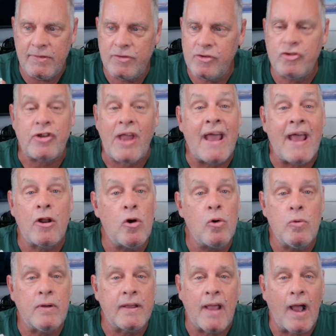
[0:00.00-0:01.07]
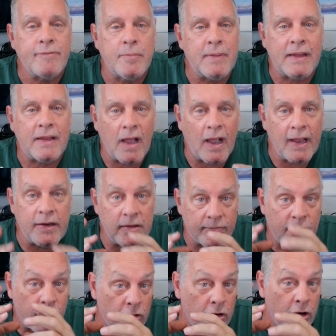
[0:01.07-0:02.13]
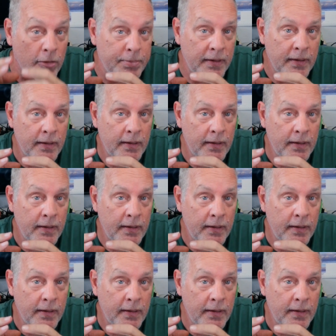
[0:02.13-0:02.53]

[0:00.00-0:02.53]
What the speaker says: shadow government kind of group,